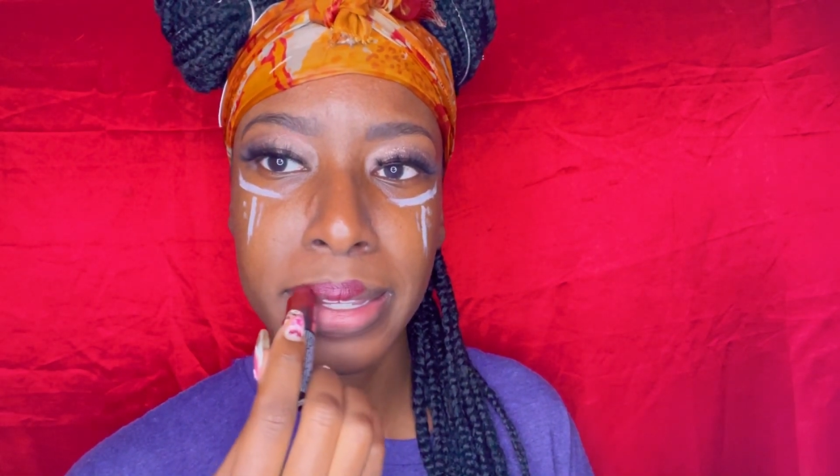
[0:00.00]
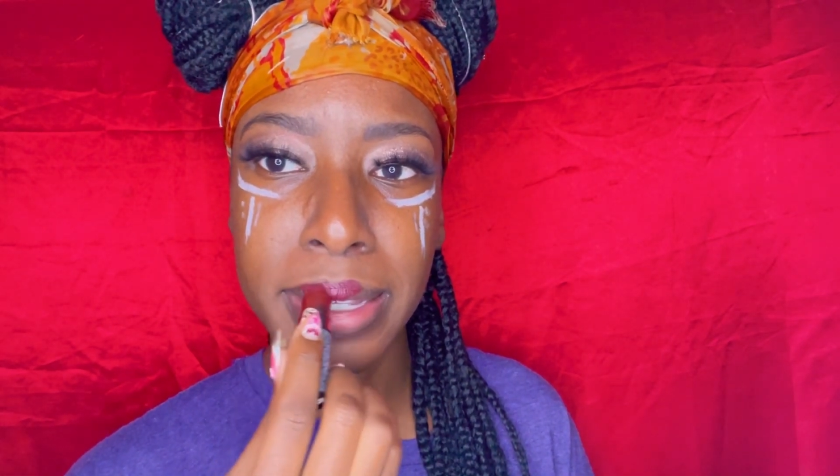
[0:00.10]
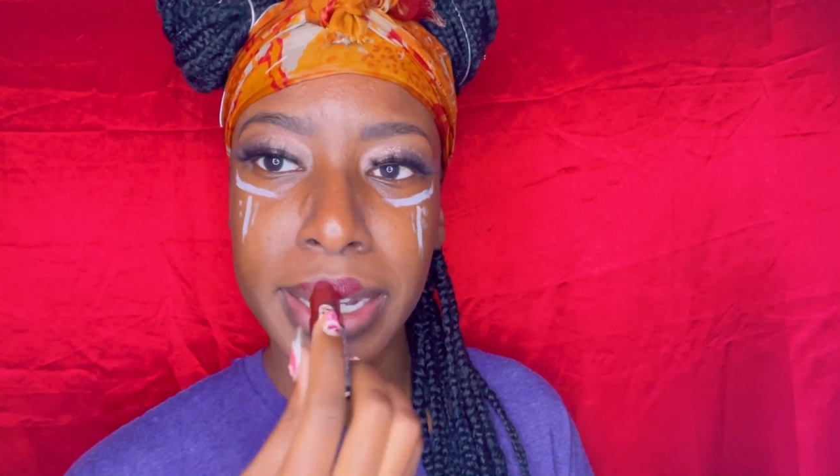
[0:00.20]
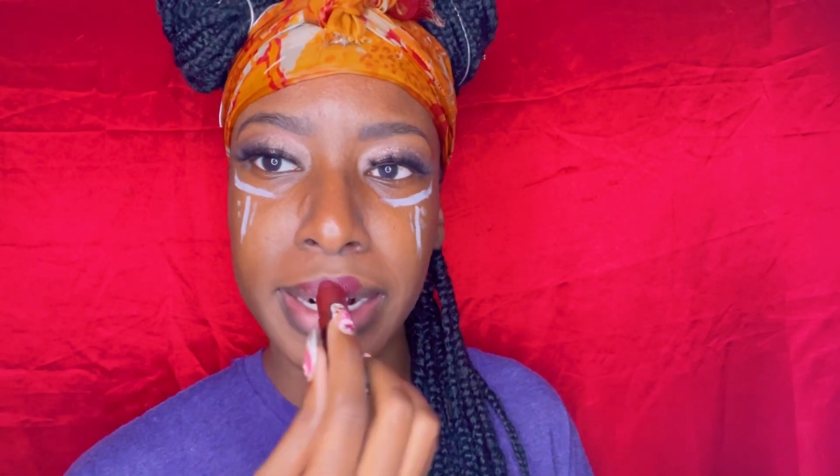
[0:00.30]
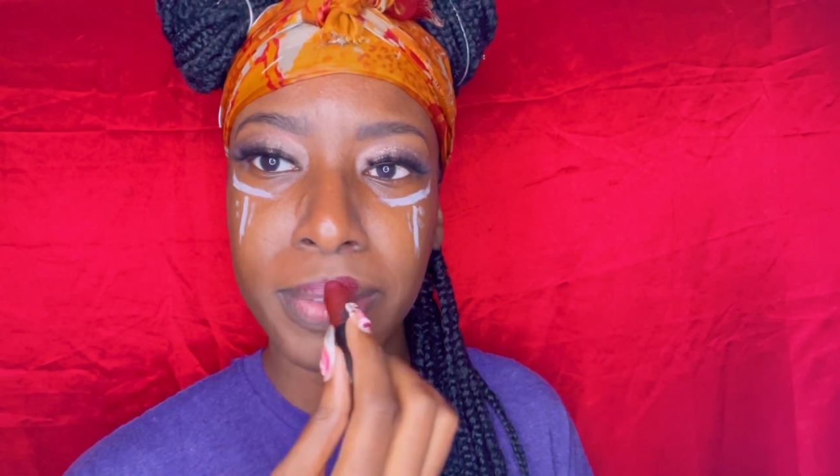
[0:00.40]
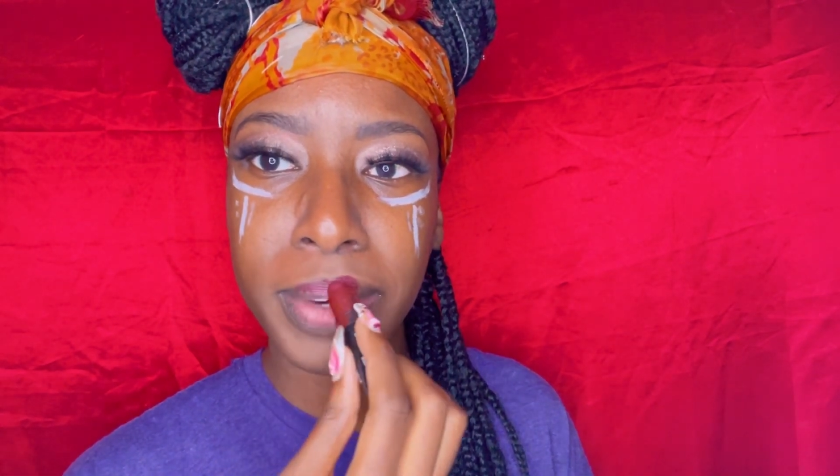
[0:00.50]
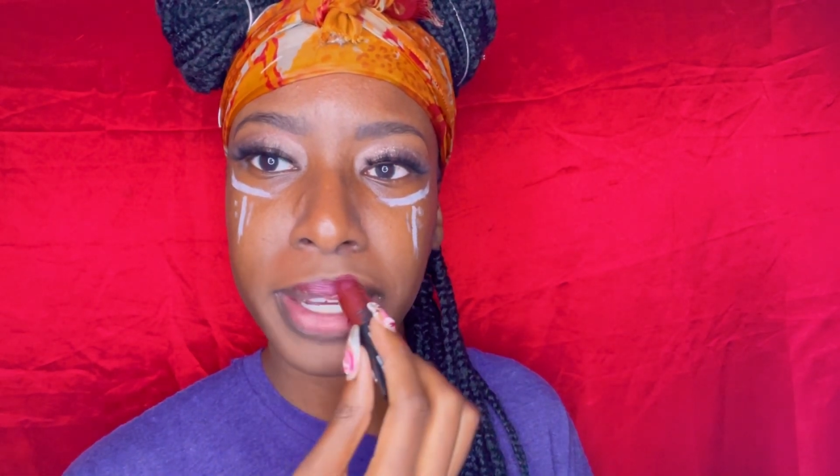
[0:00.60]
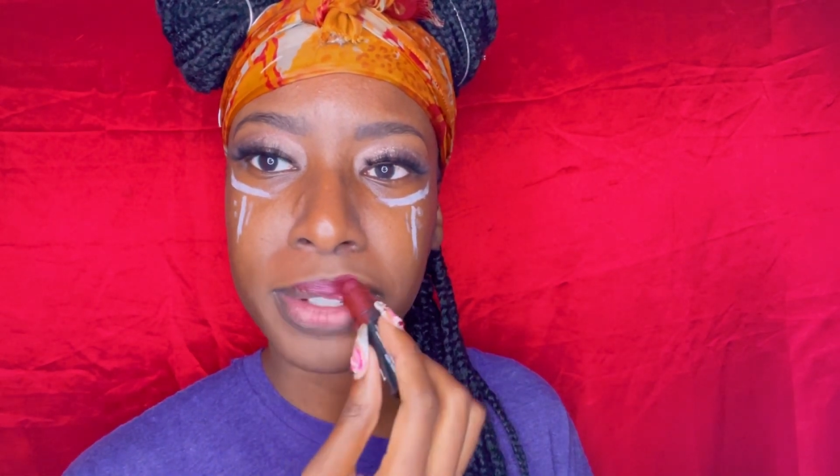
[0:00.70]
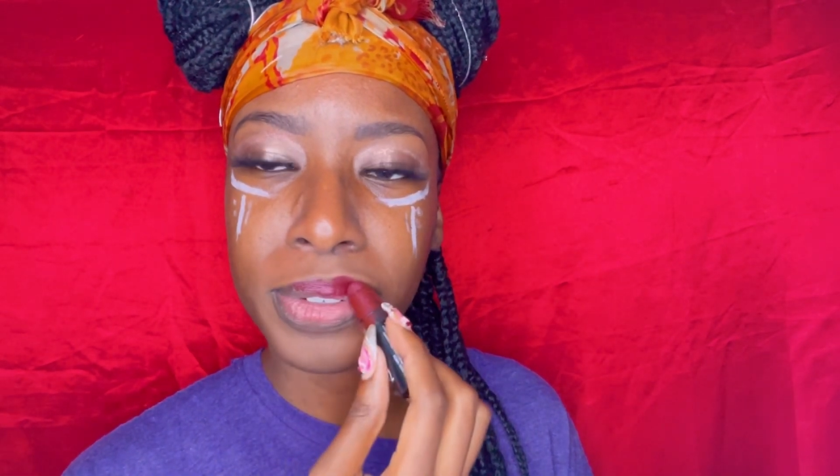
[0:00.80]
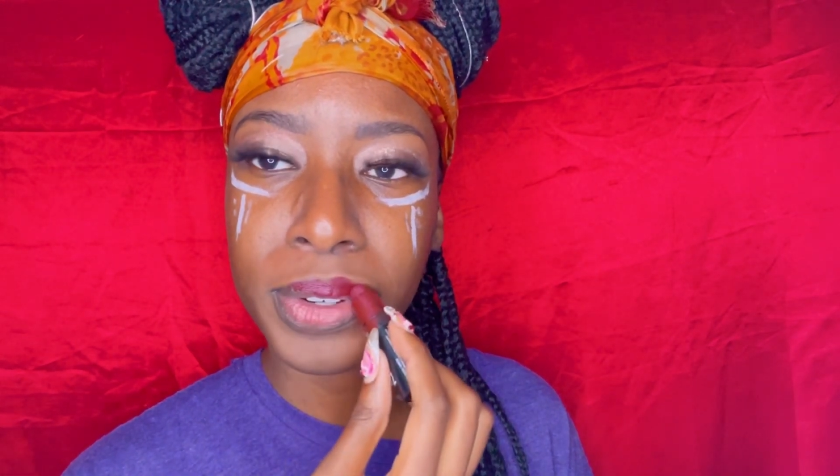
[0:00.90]
He got that
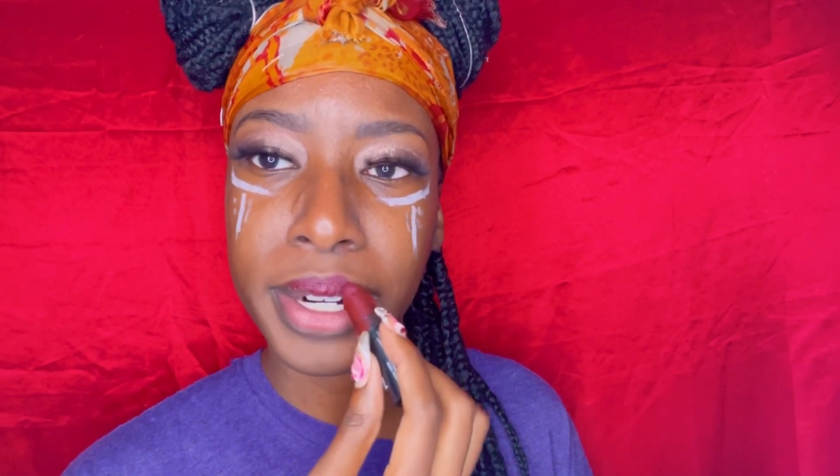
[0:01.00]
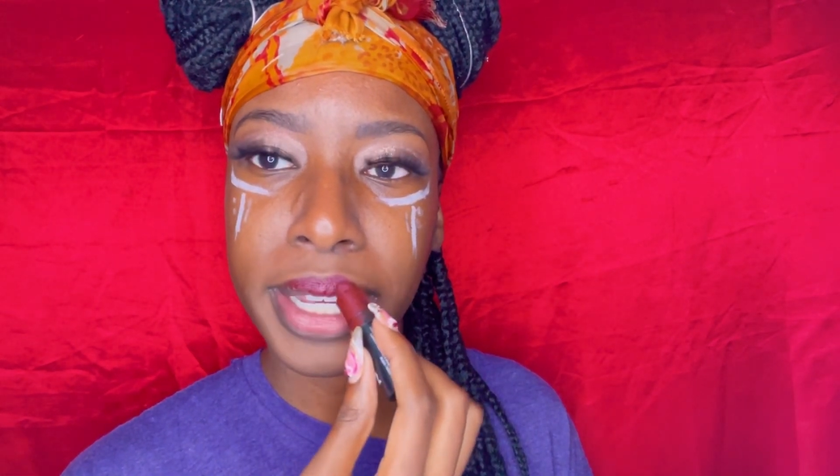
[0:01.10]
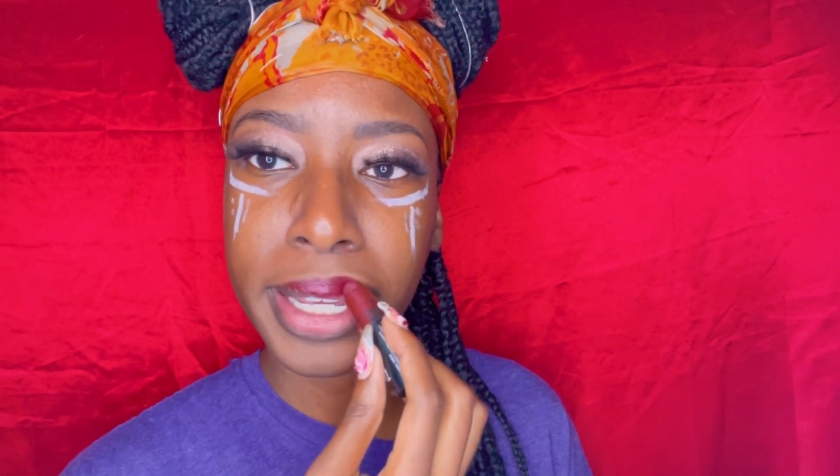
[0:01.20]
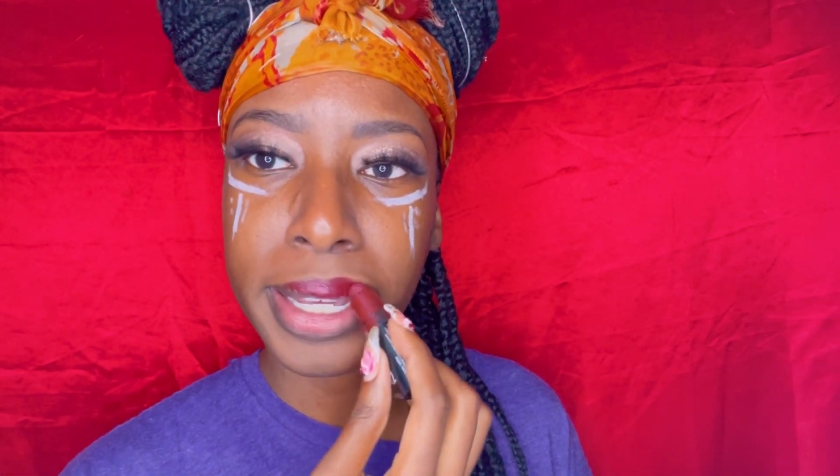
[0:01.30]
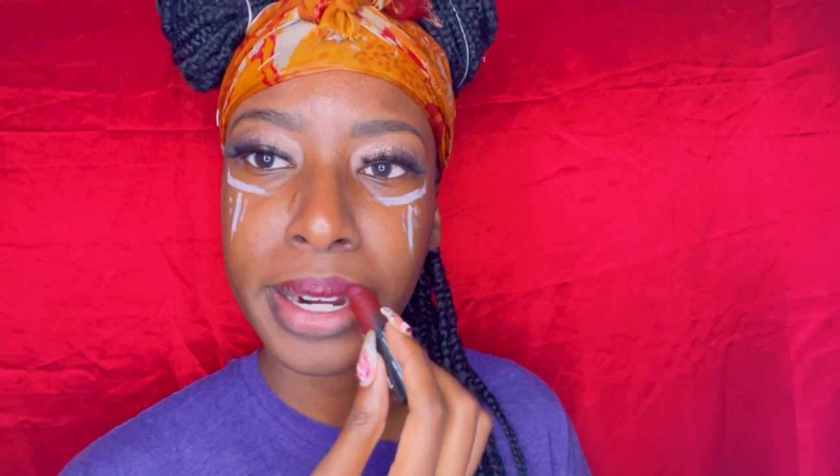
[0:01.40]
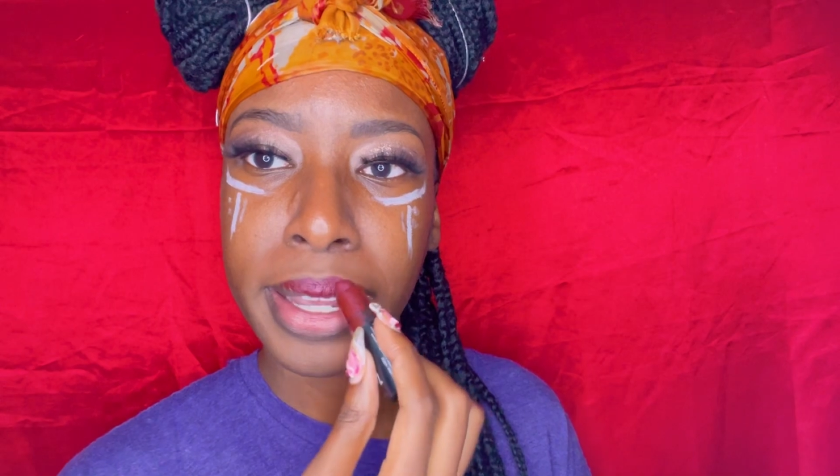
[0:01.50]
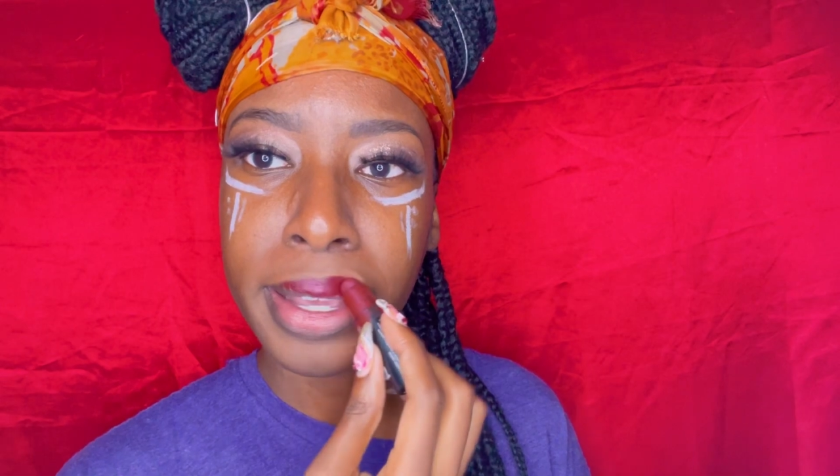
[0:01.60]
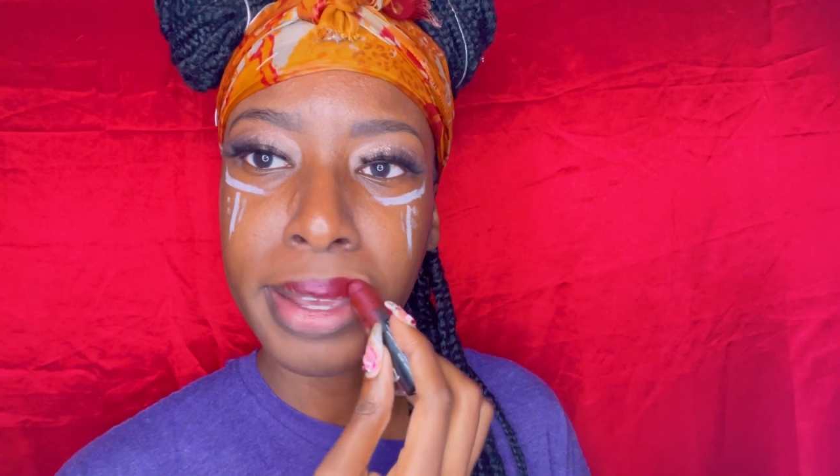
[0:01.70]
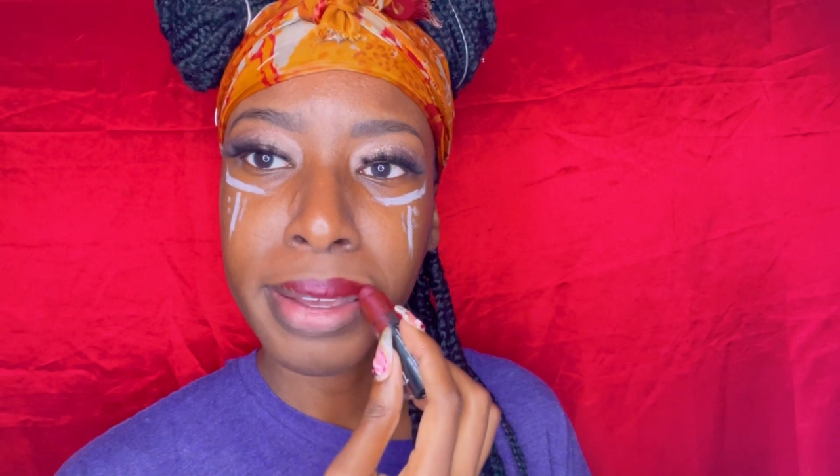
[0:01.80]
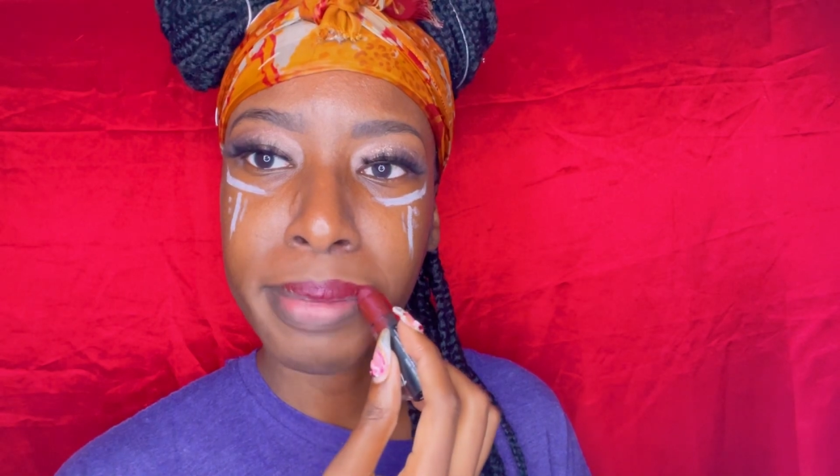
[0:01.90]
Wayans forehead.
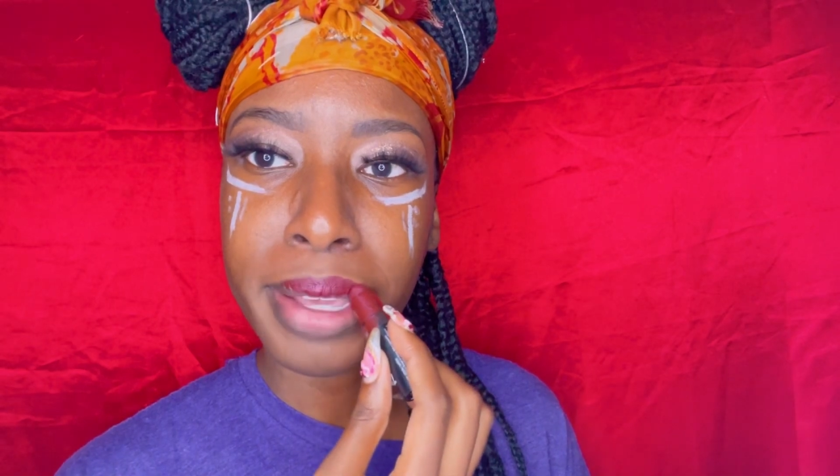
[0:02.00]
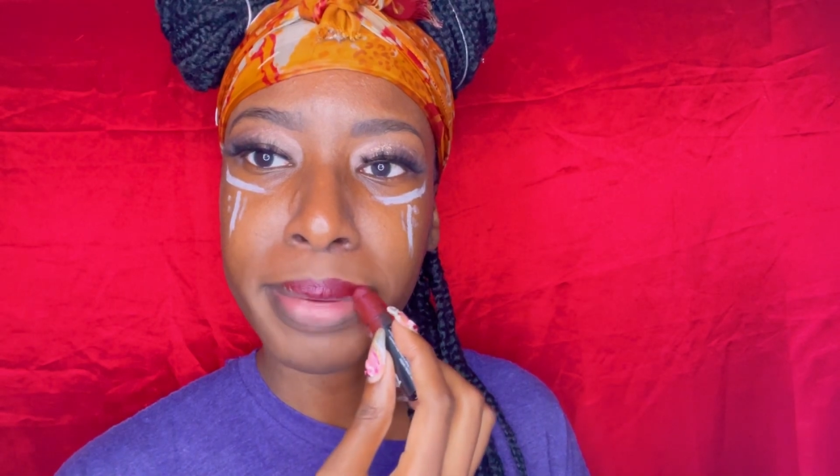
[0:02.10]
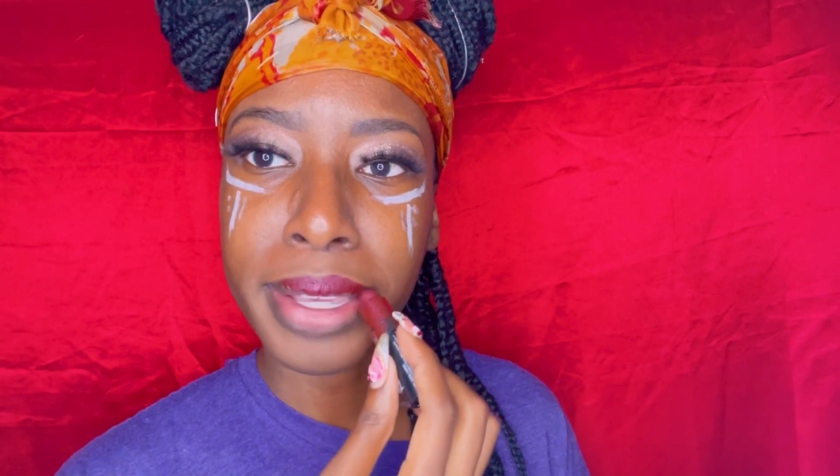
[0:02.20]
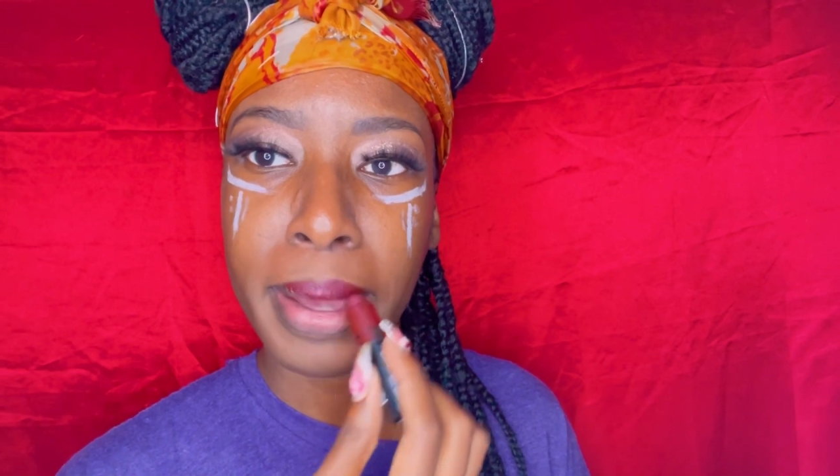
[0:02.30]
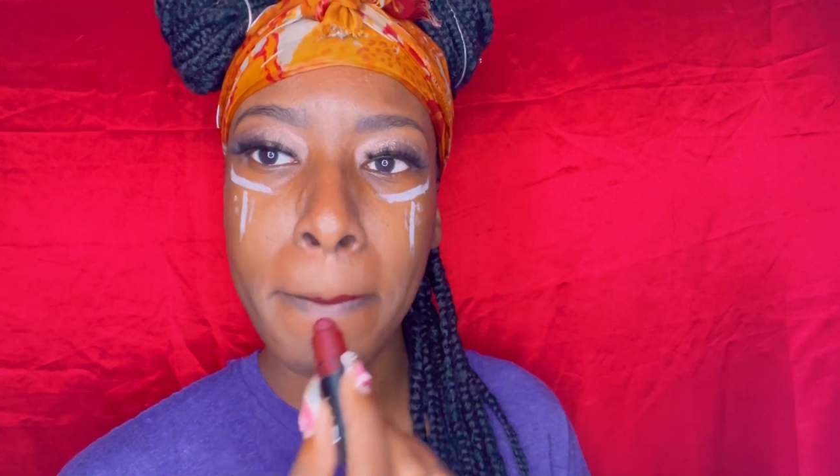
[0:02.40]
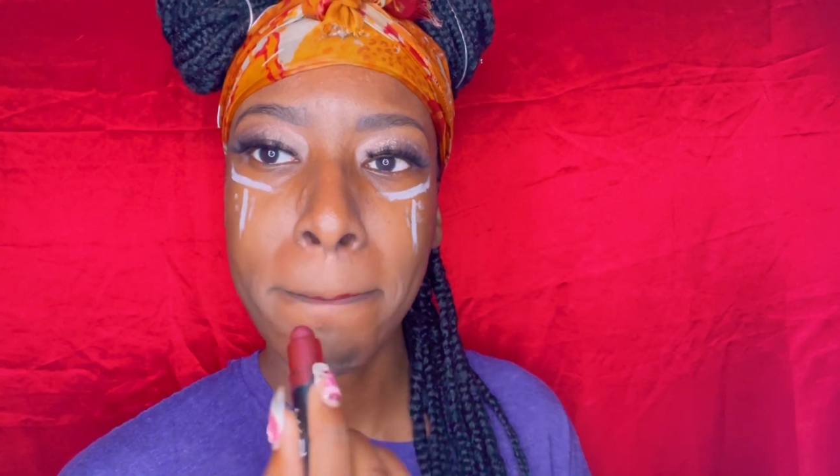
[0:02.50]
Maybe